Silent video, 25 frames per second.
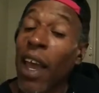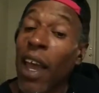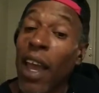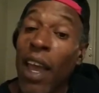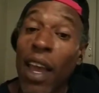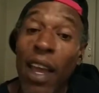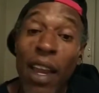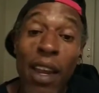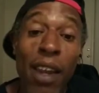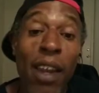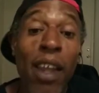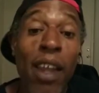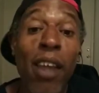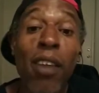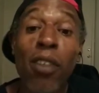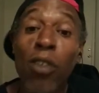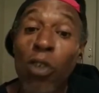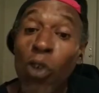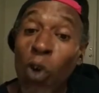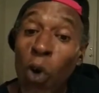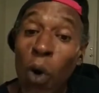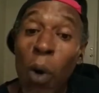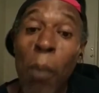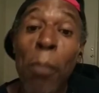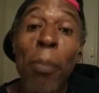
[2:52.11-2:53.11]
And this
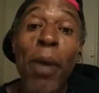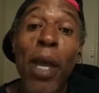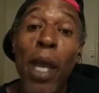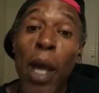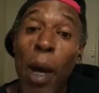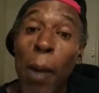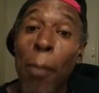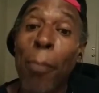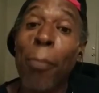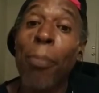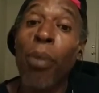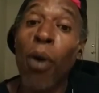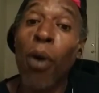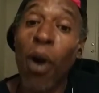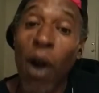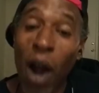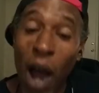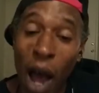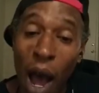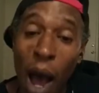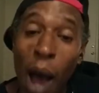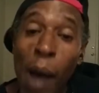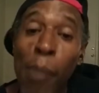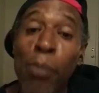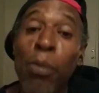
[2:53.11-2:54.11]
gonna be a
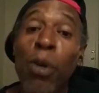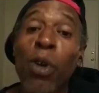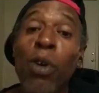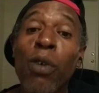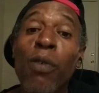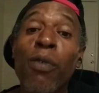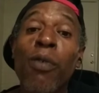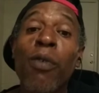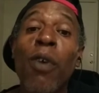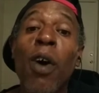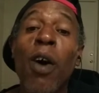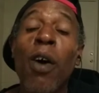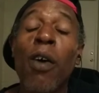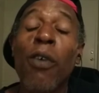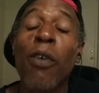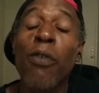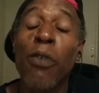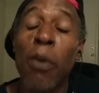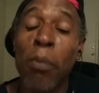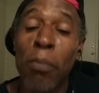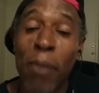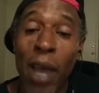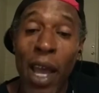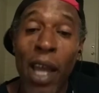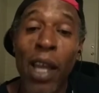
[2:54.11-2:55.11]
problem
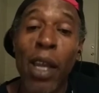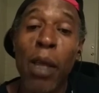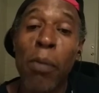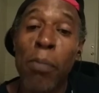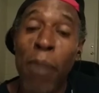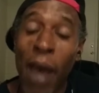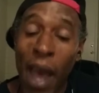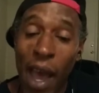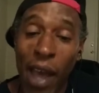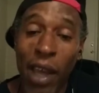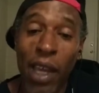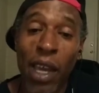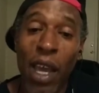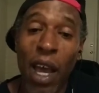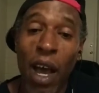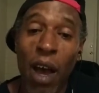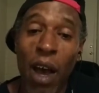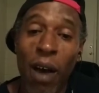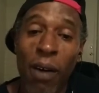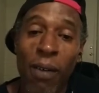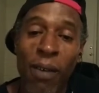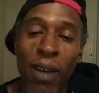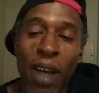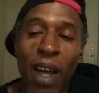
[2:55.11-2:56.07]
for Manny Pacquiao.